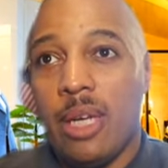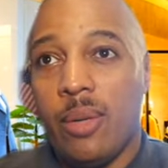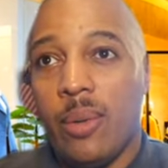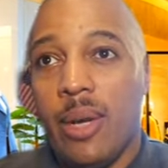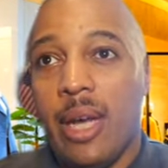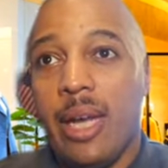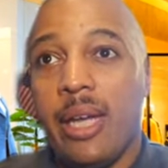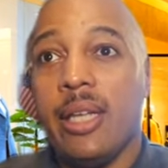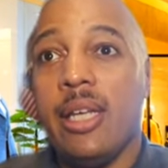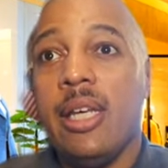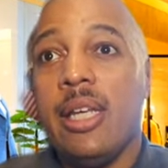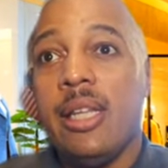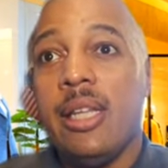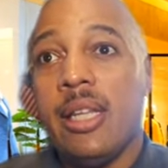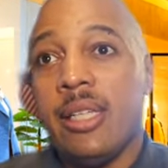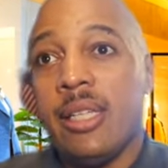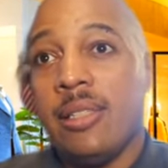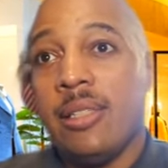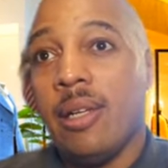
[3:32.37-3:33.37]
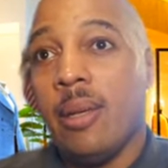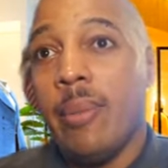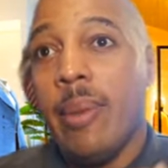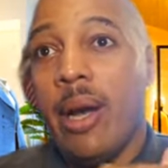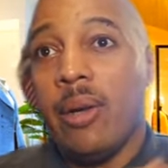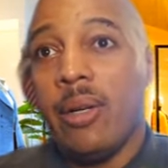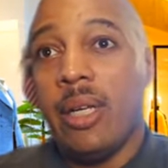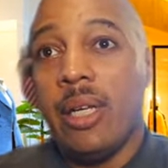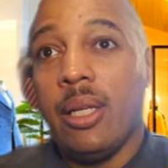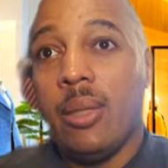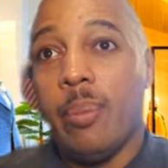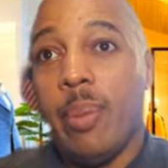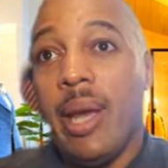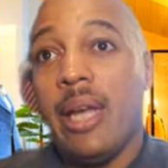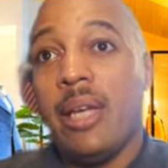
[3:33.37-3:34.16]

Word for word: well, hey, this isn't about getting paid.